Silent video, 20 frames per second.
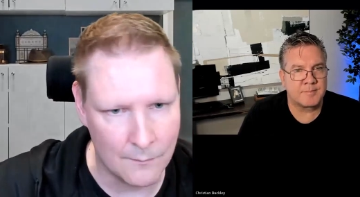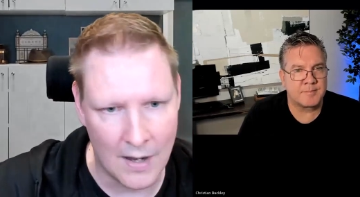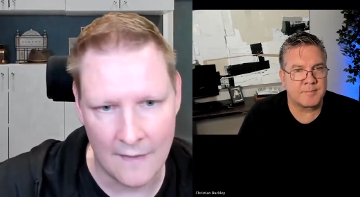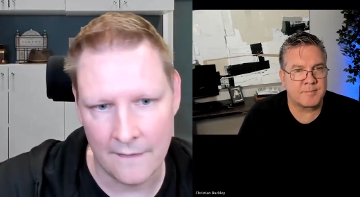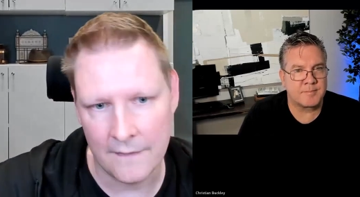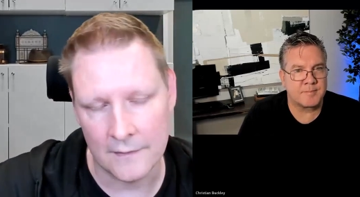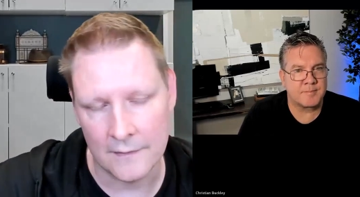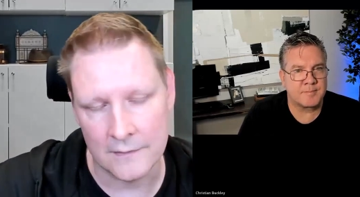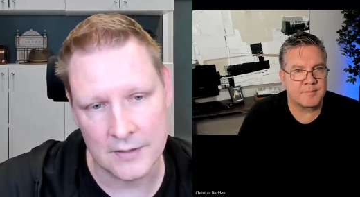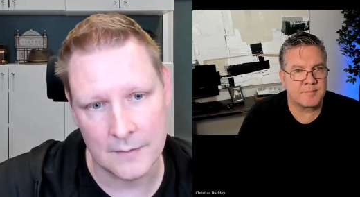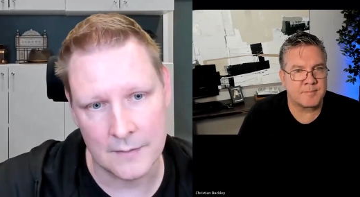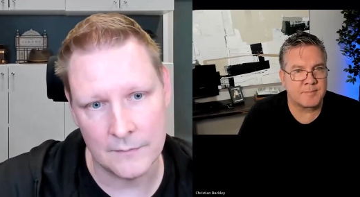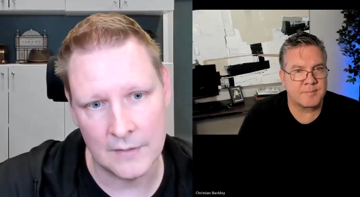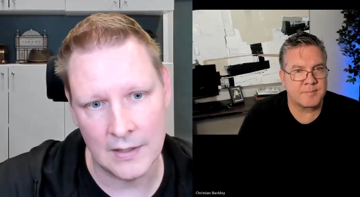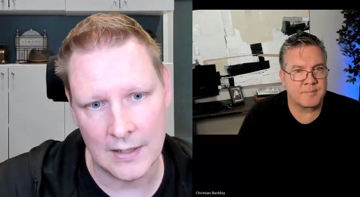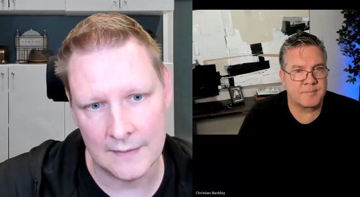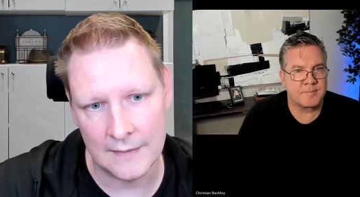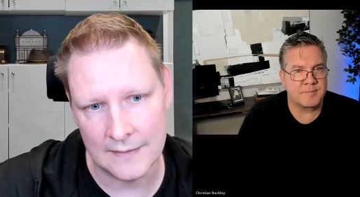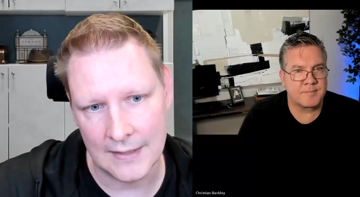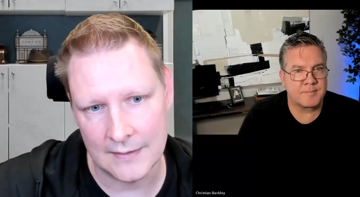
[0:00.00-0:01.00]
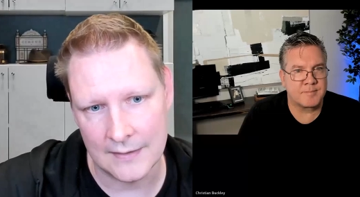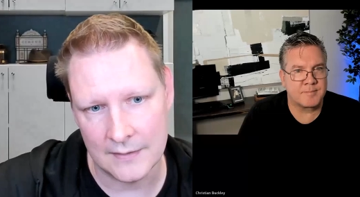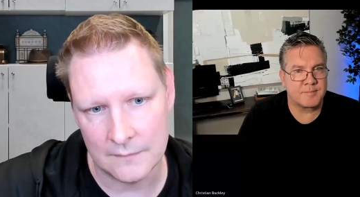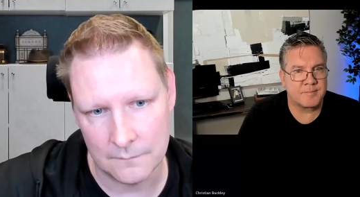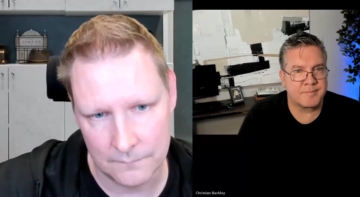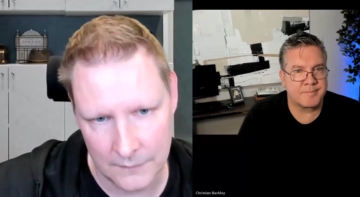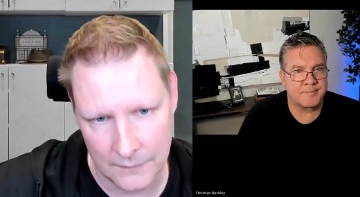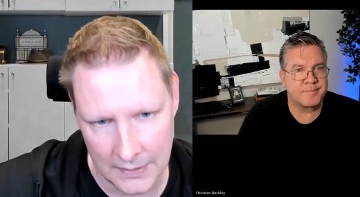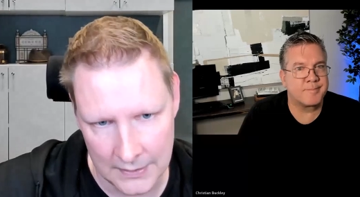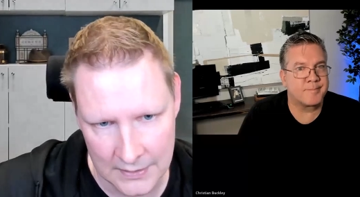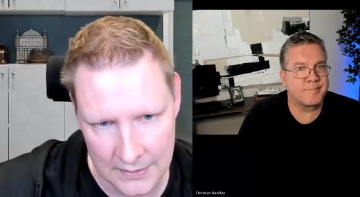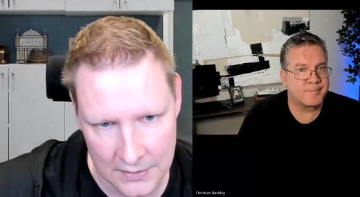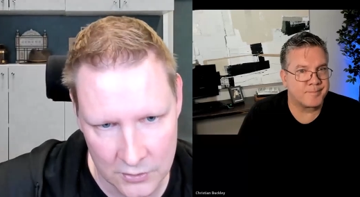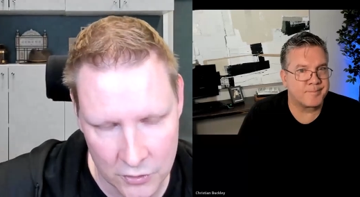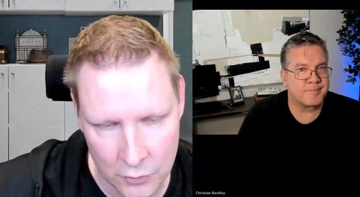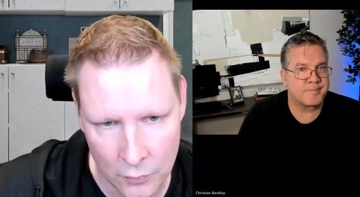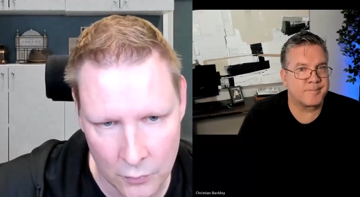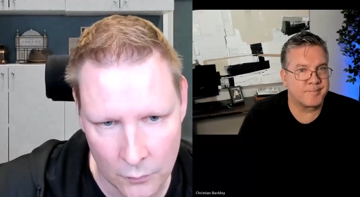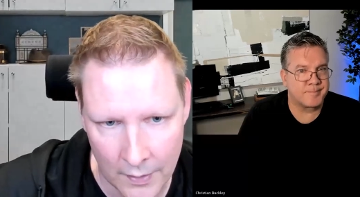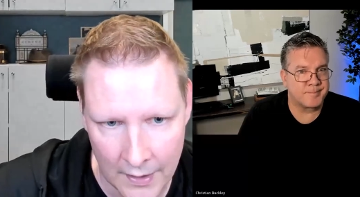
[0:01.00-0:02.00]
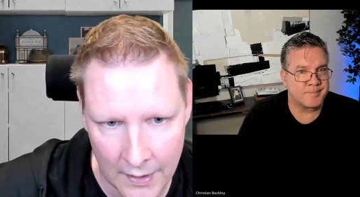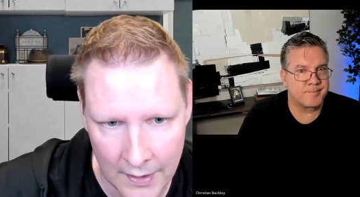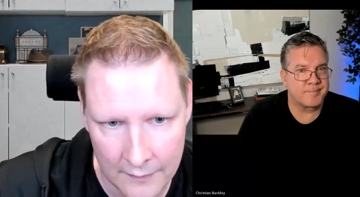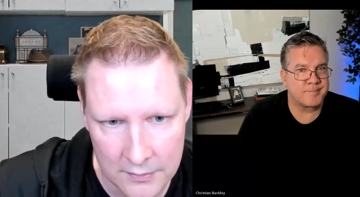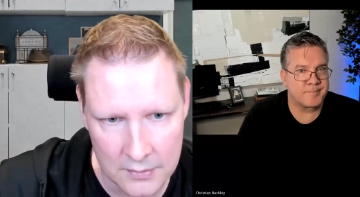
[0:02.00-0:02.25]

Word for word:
Speaker 1: months or something like that, it's too rare.